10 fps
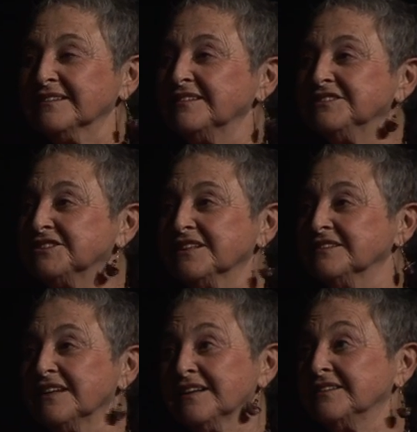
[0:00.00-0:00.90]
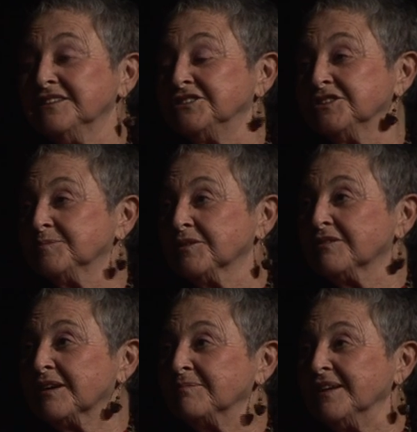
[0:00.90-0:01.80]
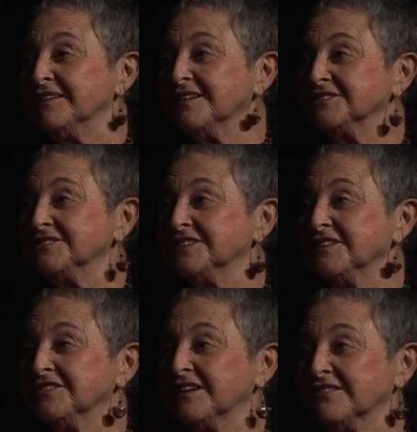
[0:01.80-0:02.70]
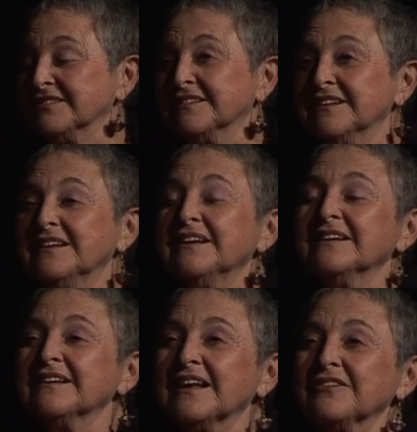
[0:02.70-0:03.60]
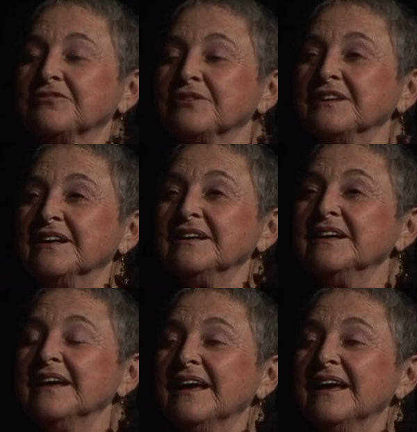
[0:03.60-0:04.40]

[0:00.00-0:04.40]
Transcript: I teach at Spirit Rock Meditation Center out in California,